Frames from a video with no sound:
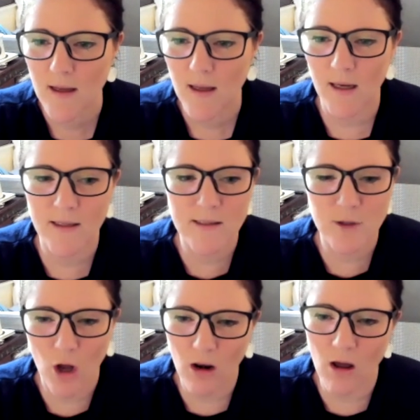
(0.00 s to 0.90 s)
It is
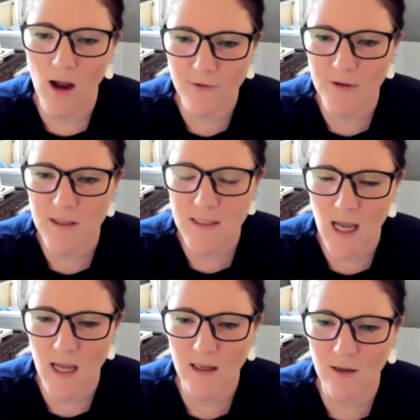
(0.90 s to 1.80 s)
not like
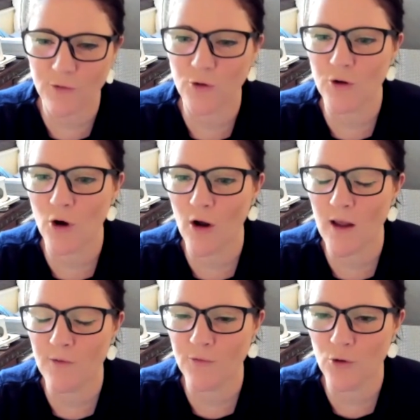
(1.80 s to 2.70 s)
fintech. If
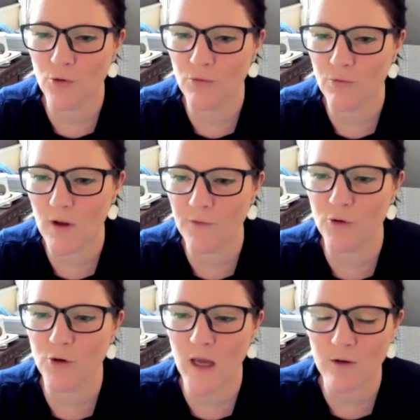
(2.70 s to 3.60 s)

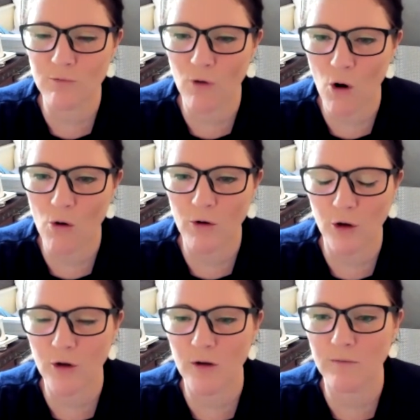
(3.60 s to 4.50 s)
you get it wrong,
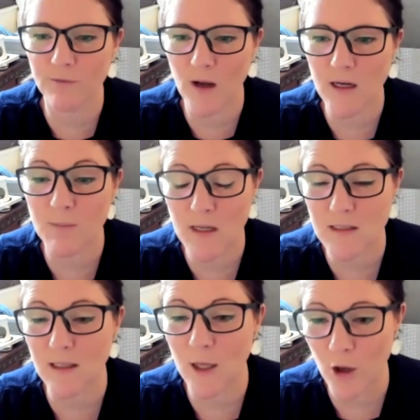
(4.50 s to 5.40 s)
you can
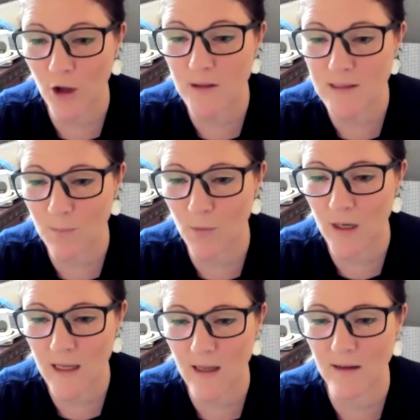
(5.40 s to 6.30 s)
fundamentally hurt
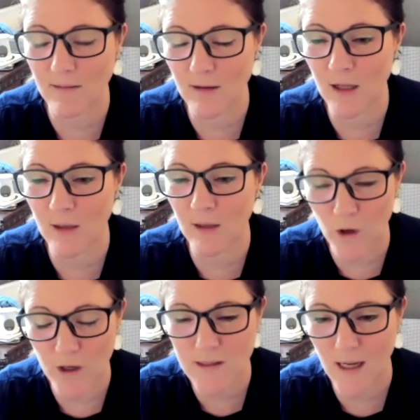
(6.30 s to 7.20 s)
somebody, and in
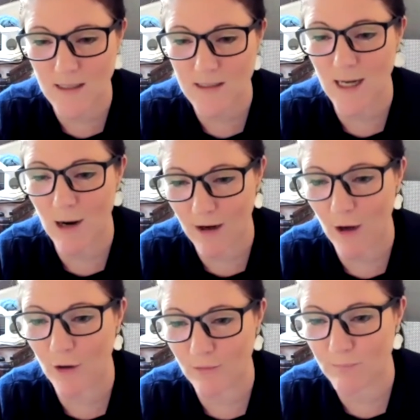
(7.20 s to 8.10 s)
worst case
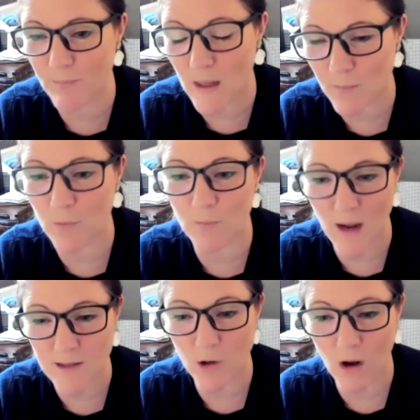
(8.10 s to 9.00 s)
scenario, people
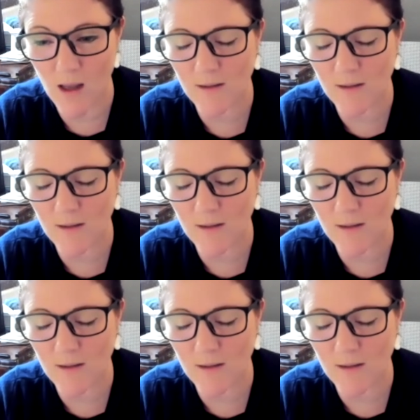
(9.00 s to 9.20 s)
may die.